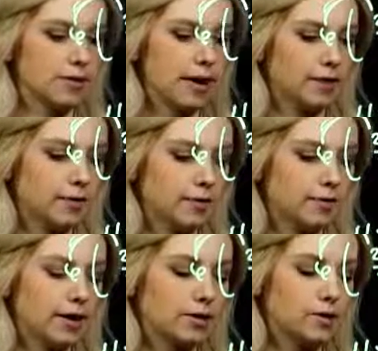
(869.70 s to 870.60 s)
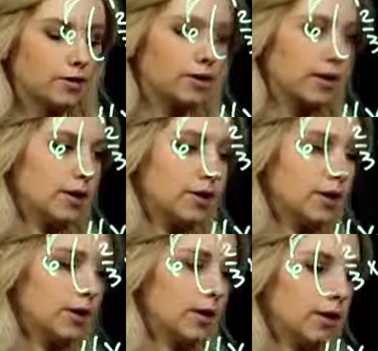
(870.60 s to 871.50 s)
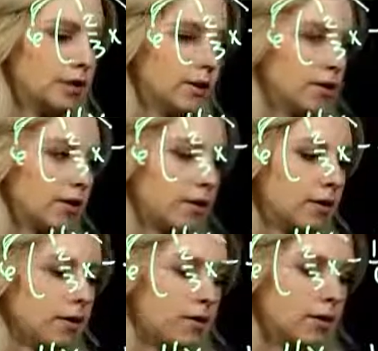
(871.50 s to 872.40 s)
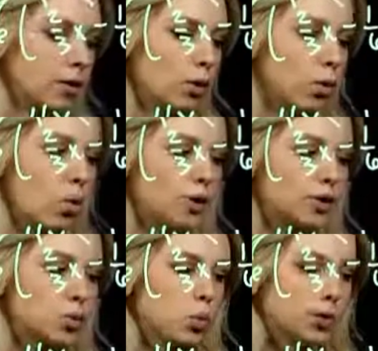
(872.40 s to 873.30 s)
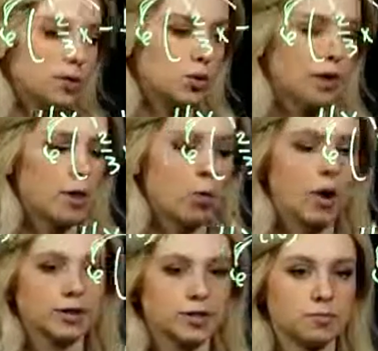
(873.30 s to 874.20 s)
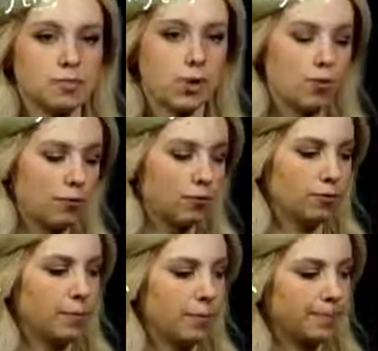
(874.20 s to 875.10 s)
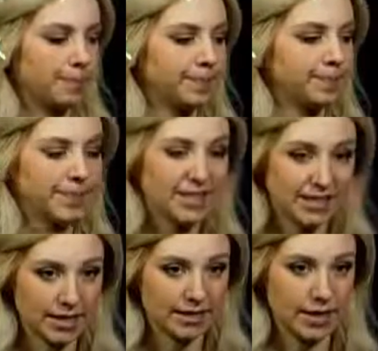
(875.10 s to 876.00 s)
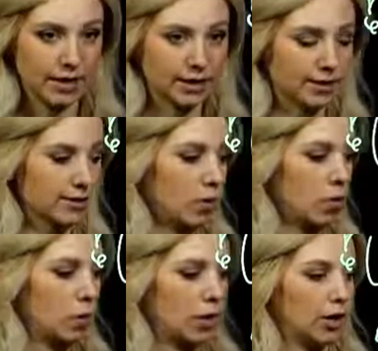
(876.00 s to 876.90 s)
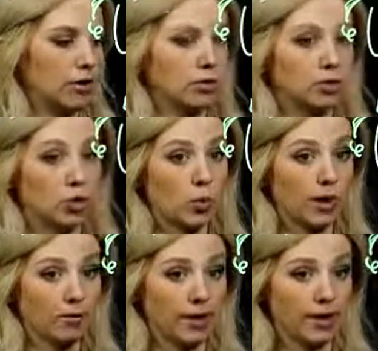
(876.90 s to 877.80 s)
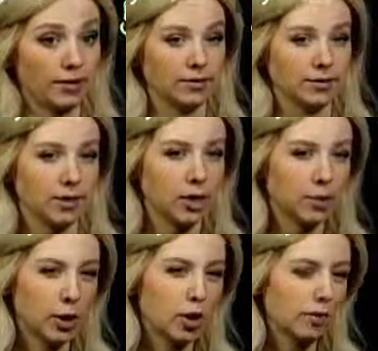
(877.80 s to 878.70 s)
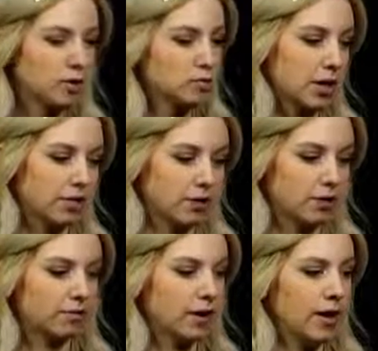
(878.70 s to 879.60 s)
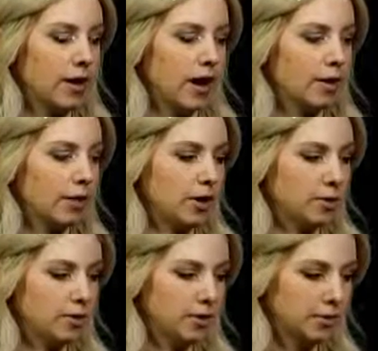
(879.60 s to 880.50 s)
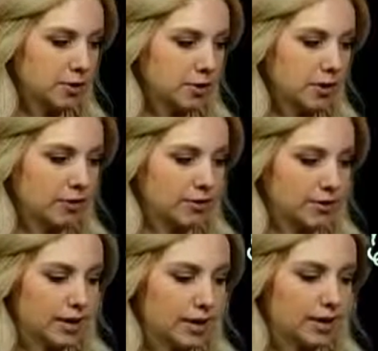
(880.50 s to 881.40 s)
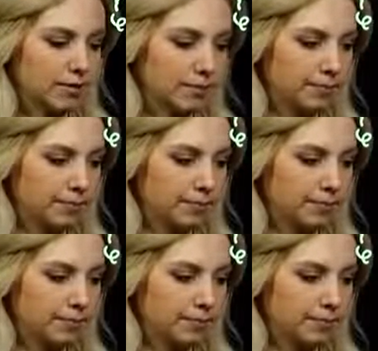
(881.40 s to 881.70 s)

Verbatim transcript: factors of x over here which one do I want to move? 7x or 12x. To keep the coefficient positive, I want to move him to the other side.